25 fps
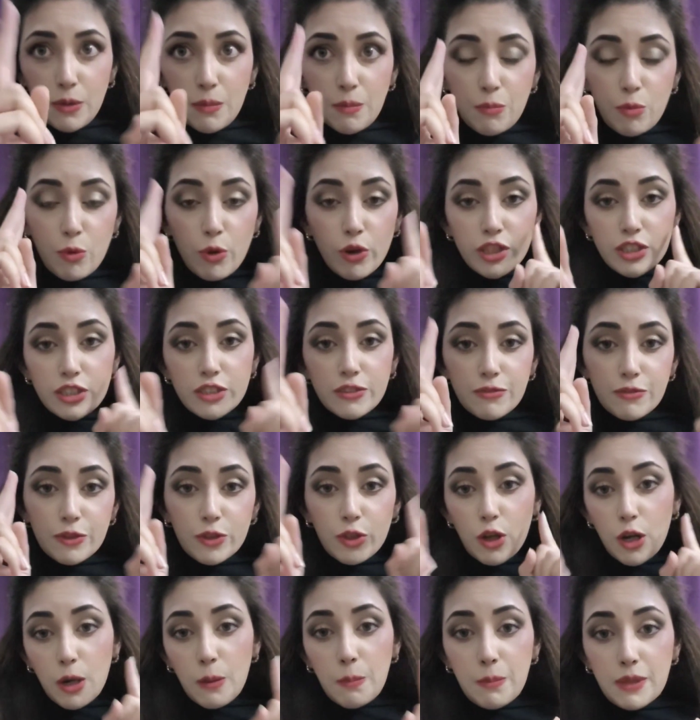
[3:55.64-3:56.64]
point of view
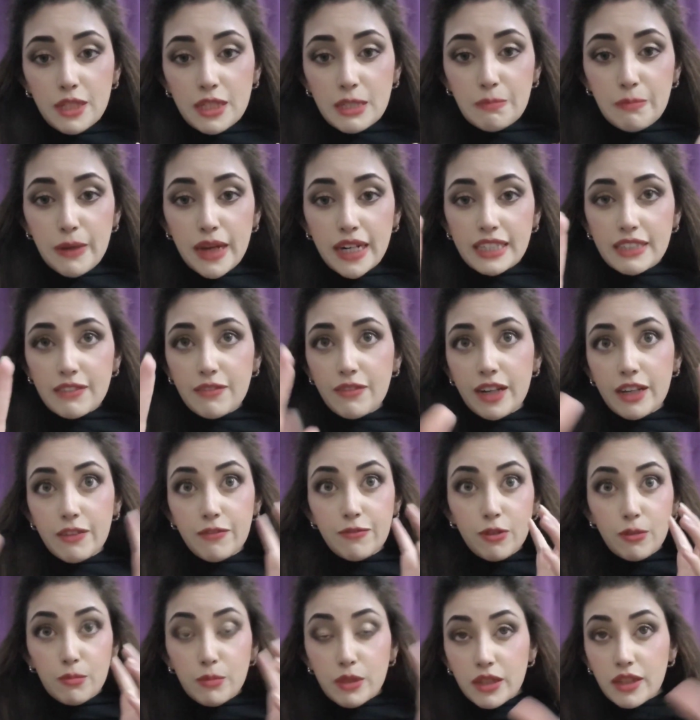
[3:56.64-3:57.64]
or perspective, like
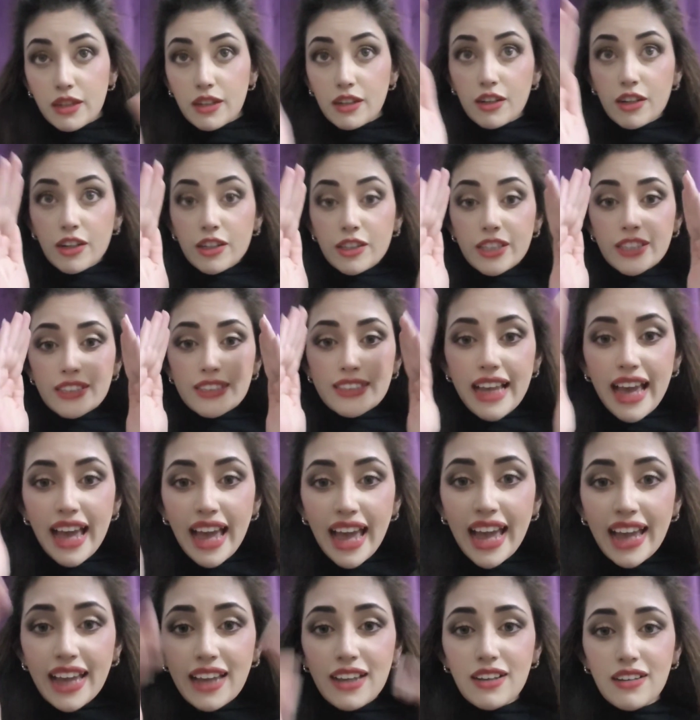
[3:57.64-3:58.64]
from the learner's
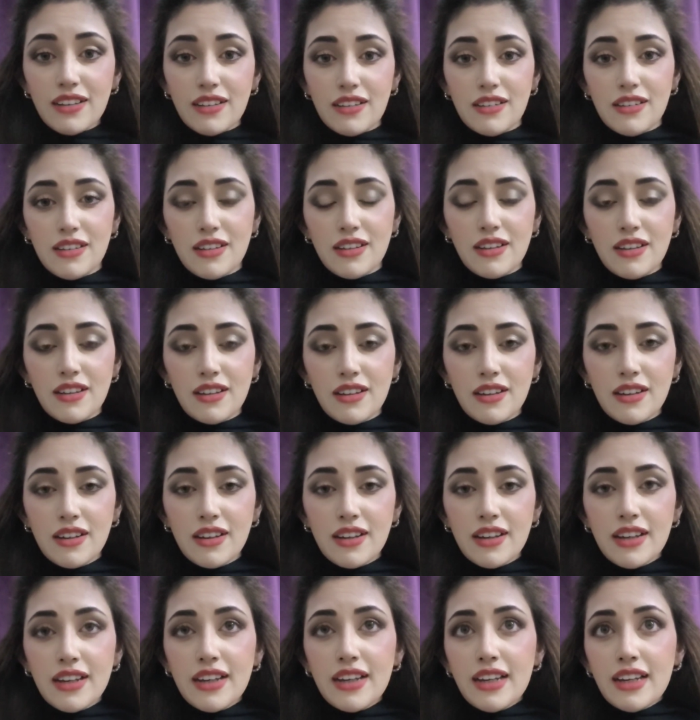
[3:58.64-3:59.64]
angle.
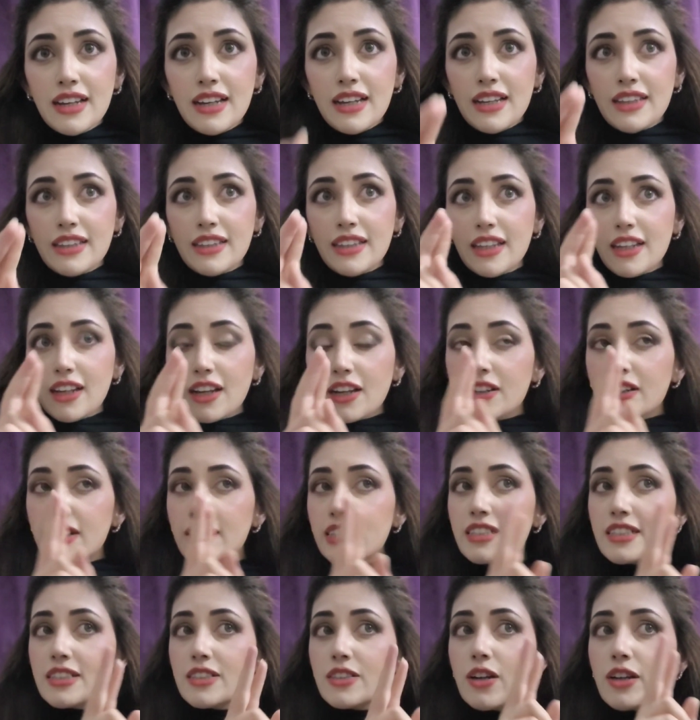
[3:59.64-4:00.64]
The learner
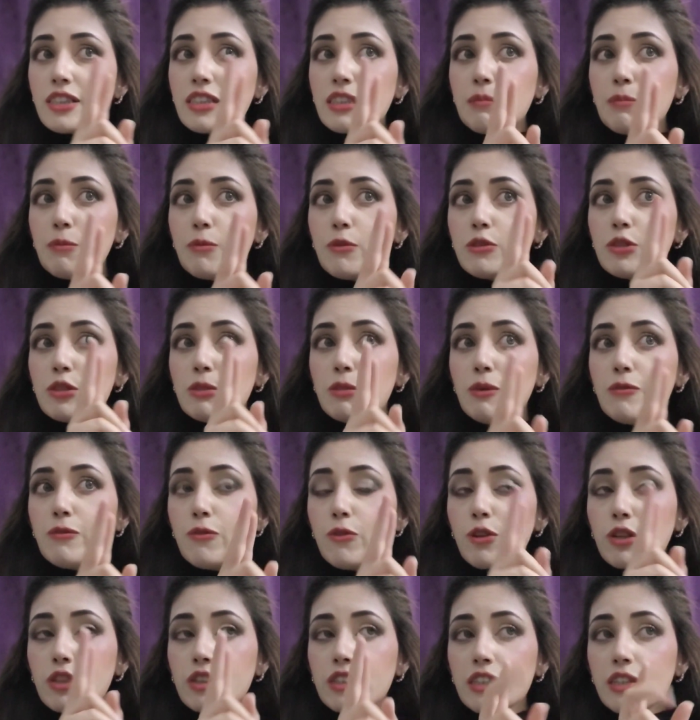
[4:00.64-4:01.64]
is not supposed to be
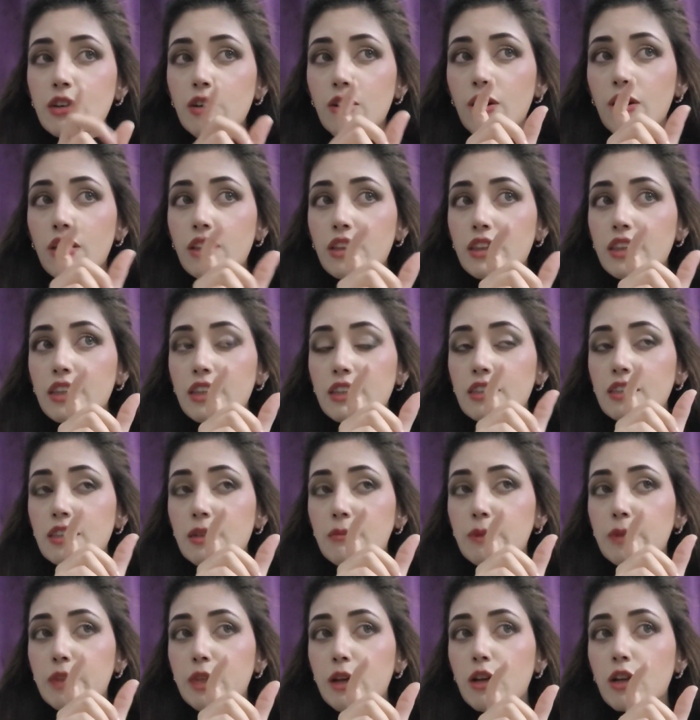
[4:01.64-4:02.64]
focusing on the
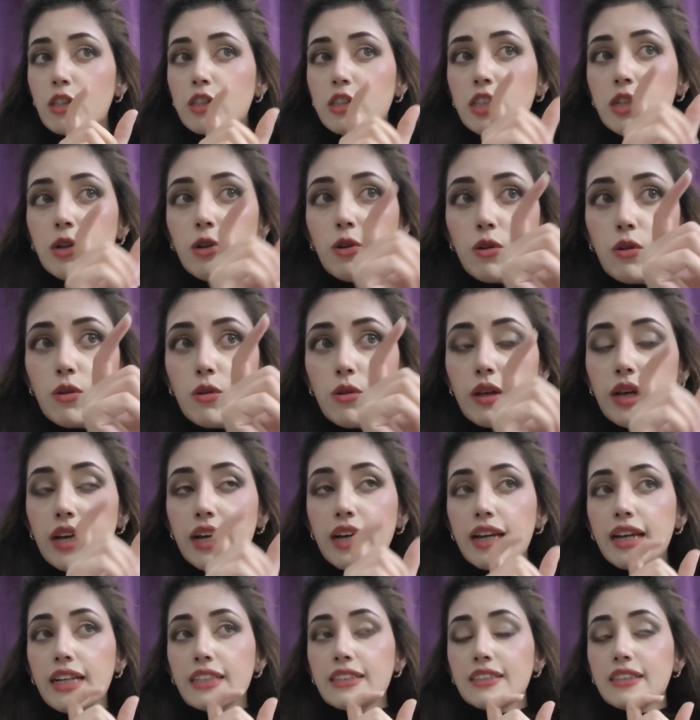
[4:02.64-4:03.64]
terminology,
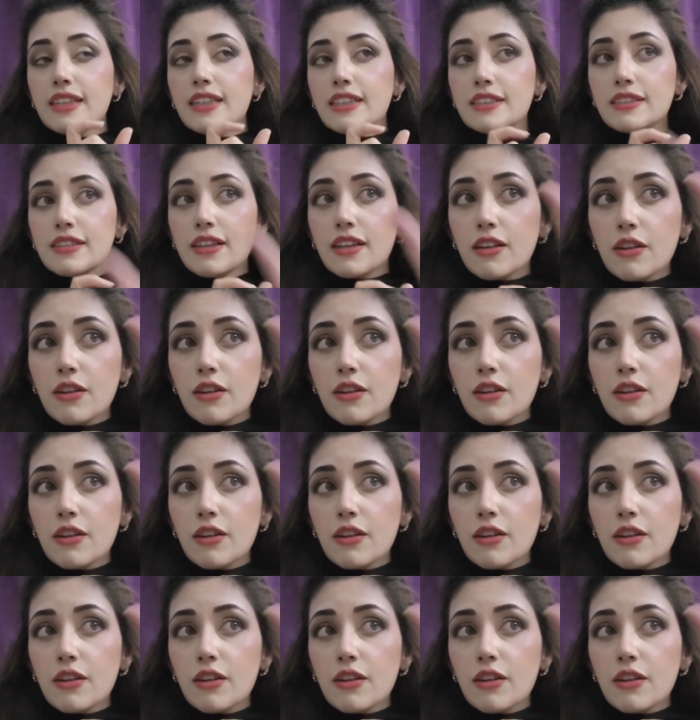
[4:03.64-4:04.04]
it's a